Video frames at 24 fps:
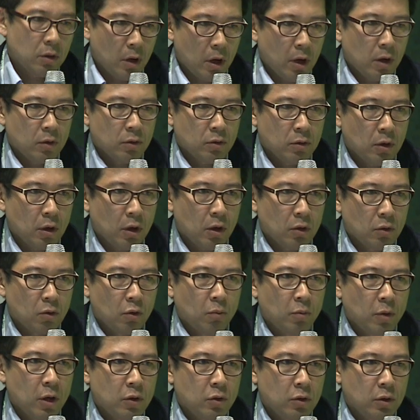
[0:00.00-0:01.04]
and
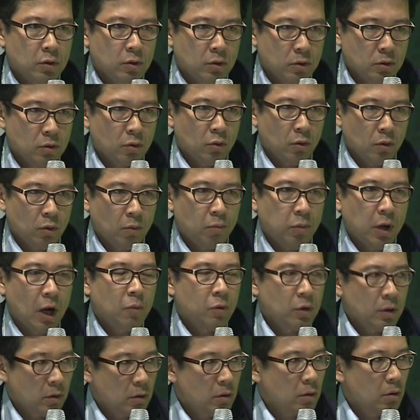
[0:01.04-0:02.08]
make it
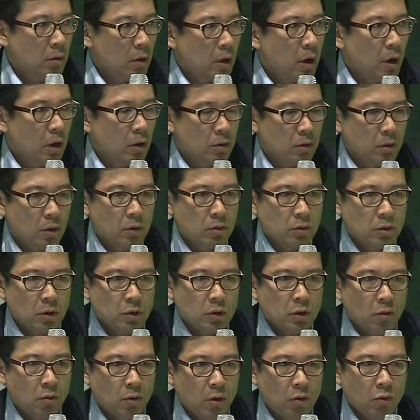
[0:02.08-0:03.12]
public, and
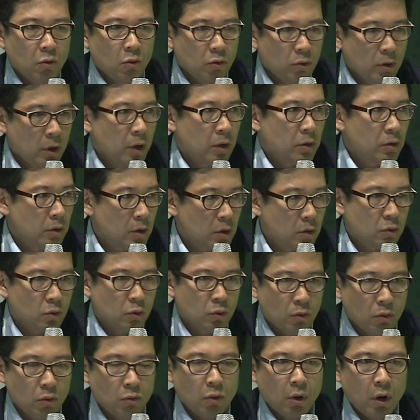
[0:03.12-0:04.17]
that's our role. And
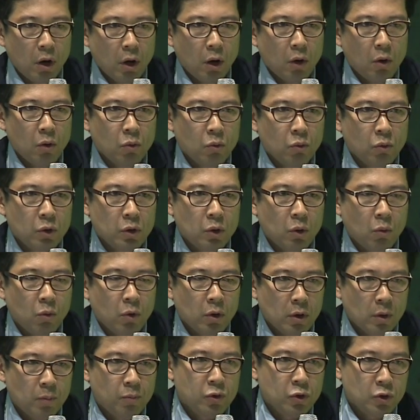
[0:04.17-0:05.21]
we don't
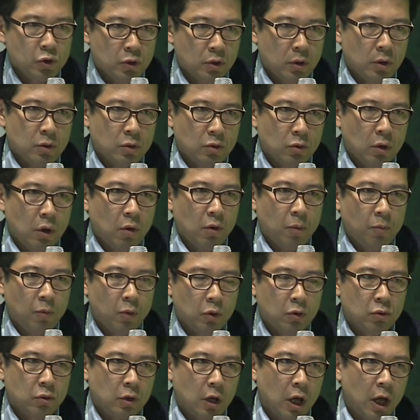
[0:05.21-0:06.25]
want to push so our
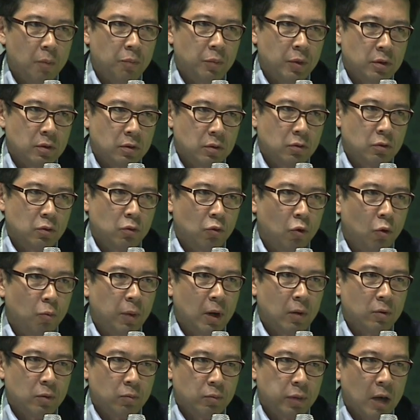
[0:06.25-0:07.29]
portfolio companies to go
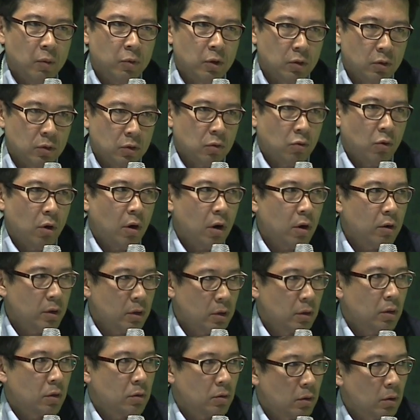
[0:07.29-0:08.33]
public so
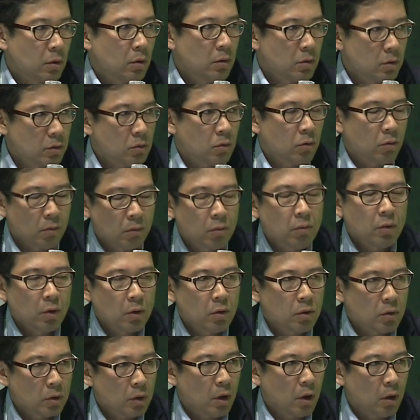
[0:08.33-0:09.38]
early, and so
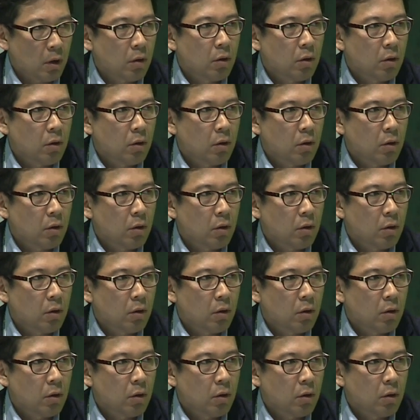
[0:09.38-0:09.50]
yeah.